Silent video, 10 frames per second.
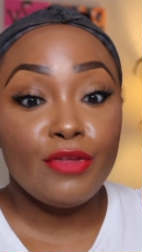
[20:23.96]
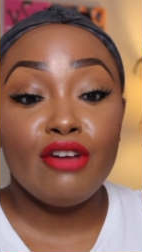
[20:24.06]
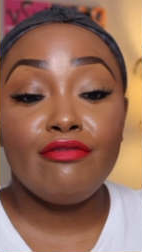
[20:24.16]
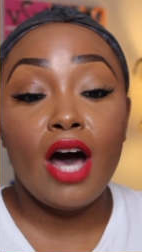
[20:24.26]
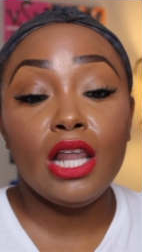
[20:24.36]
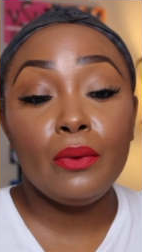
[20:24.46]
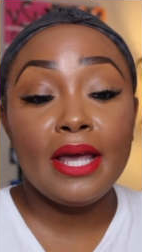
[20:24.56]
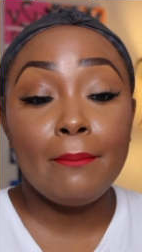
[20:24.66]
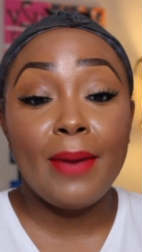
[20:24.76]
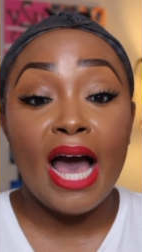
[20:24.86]

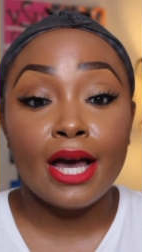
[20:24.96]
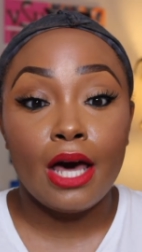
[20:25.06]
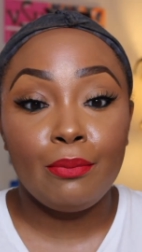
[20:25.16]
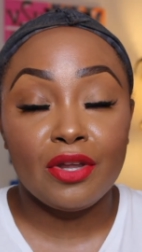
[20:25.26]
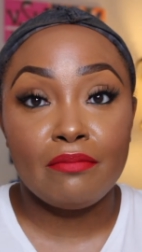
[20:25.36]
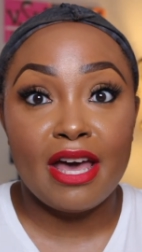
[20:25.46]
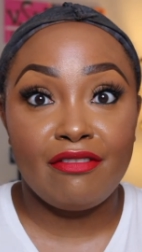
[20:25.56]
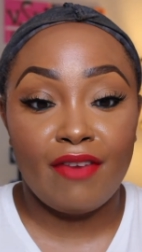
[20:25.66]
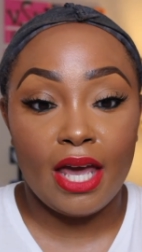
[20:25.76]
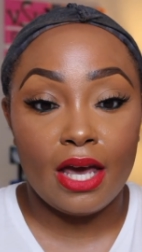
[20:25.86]
Following back up with my
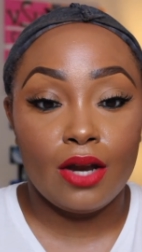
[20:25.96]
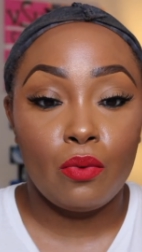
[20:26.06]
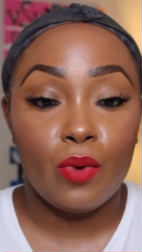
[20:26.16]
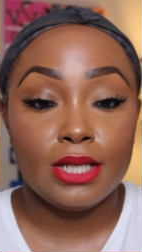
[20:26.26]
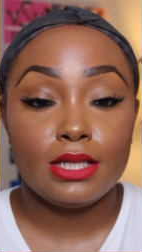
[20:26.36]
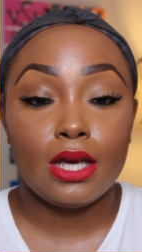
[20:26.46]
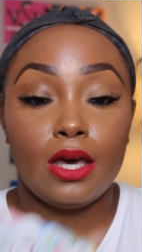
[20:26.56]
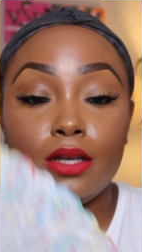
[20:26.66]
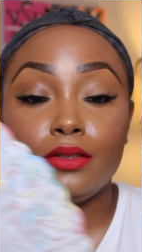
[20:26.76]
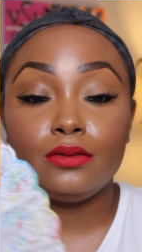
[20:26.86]
fan once
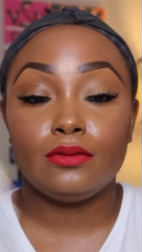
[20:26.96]
again.